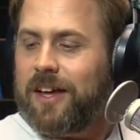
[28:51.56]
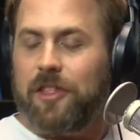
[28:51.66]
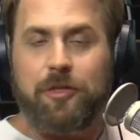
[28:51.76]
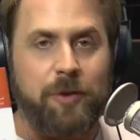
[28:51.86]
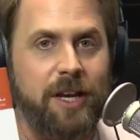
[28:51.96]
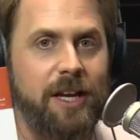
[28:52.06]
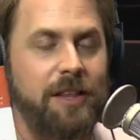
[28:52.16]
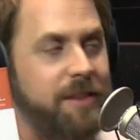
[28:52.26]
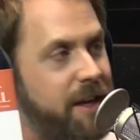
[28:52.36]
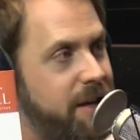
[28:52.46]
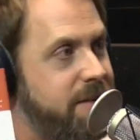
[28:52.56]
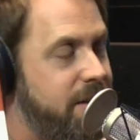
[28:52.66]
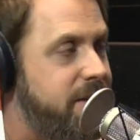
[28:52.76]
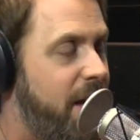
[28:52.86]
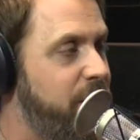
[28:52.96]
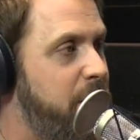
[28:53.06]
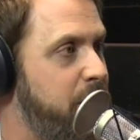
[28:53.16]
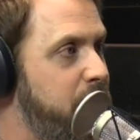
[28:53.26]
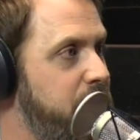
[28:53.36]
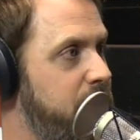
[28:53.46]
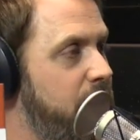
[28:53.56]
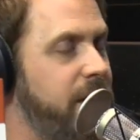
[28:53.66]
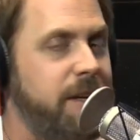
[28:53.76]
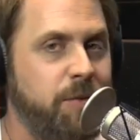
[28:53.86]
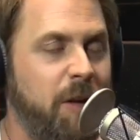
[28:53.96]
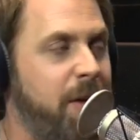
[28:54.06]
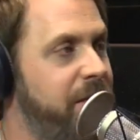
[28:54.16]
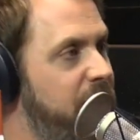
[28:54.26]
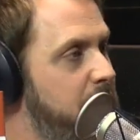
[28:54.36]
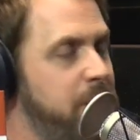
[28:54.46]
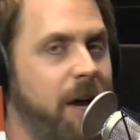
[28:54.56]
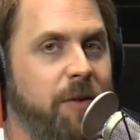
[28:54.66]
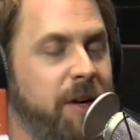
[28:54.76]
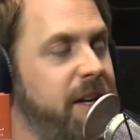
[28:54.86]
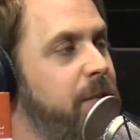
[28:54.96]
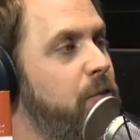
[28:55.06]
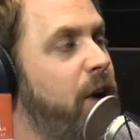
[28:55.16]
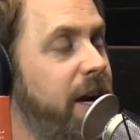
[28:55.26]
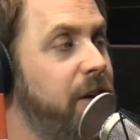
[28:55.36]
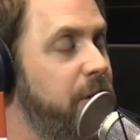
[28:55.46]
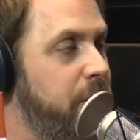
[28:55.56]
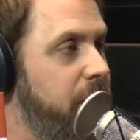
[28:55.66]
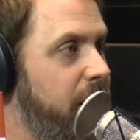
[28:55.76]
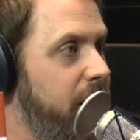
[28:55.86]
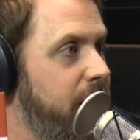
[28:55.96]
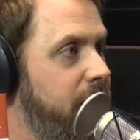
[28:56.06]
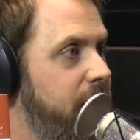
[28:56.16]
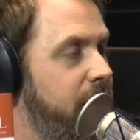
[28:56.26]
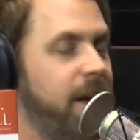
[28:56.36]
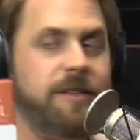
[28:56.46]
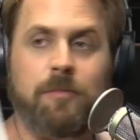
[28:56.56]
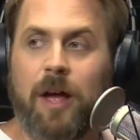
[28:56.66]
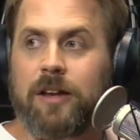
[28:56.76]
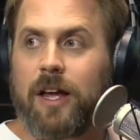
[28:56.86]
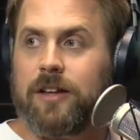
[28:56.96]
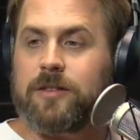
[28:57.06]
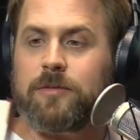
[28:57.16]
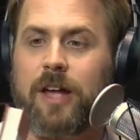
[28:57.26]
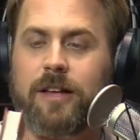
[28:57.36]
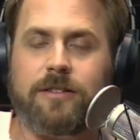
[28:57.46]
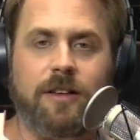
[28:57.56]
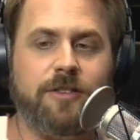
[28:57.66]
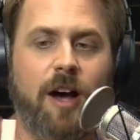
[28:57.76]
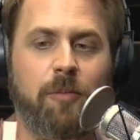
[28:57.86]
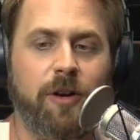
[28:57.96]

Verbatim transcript: Three things successful people do, and he's one of my favorite people. I read him regularly. That's Yep. It's a and, and as as uh, Scott pointed